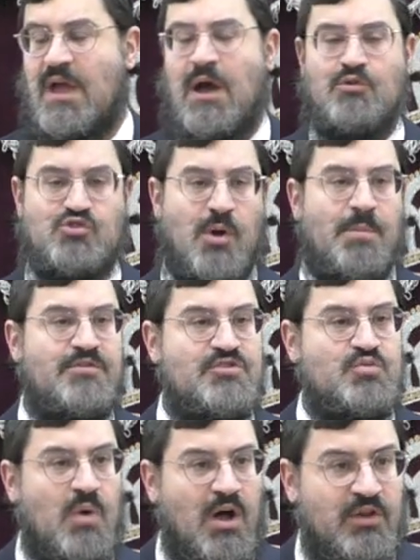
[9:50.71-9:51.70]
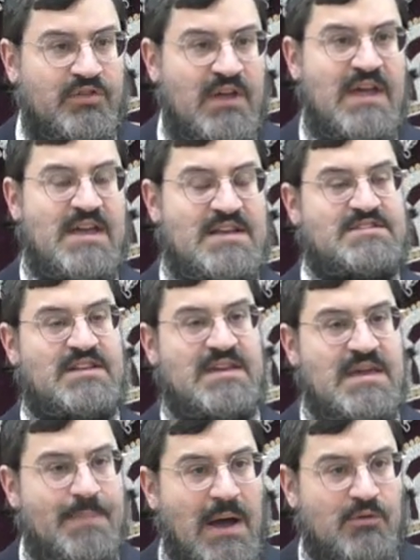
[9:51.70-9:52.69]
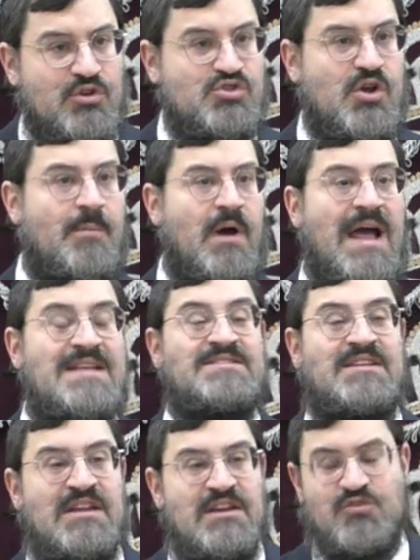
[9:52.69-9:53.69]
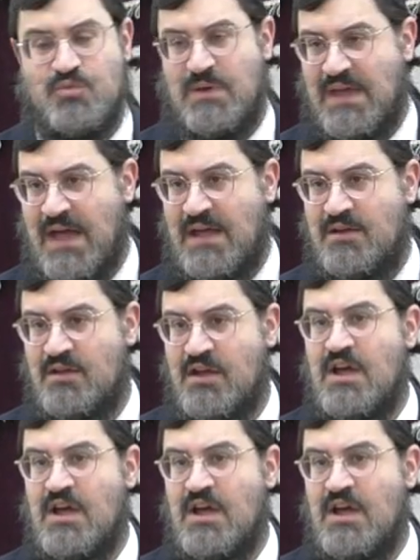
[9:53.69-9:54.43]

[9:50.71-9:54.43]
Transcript: Our job in this world is to keep our neshama as clean as we can,